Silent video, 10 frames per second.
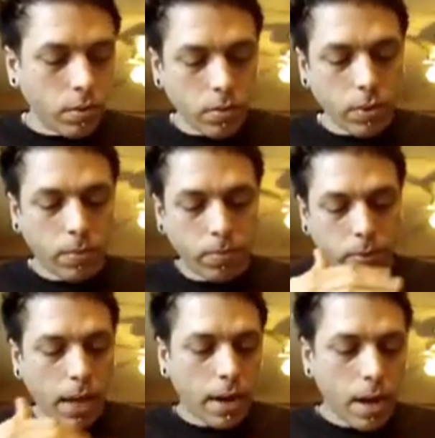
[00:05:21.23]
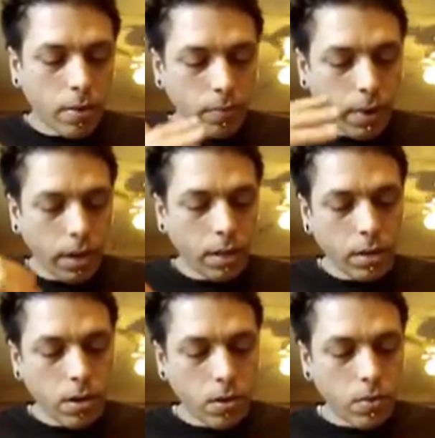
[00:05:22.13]
with plowed out, ready to
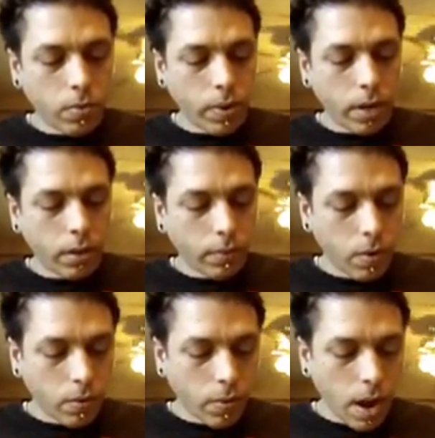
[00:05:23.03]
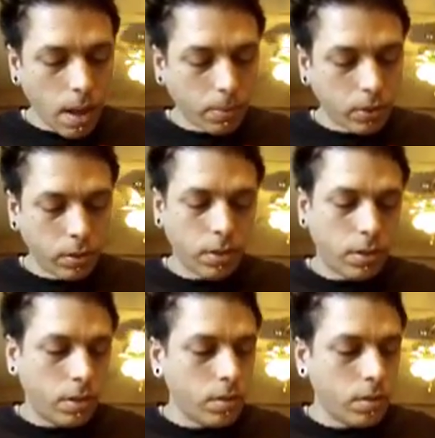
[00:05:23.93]
go, ready to grow crops. You can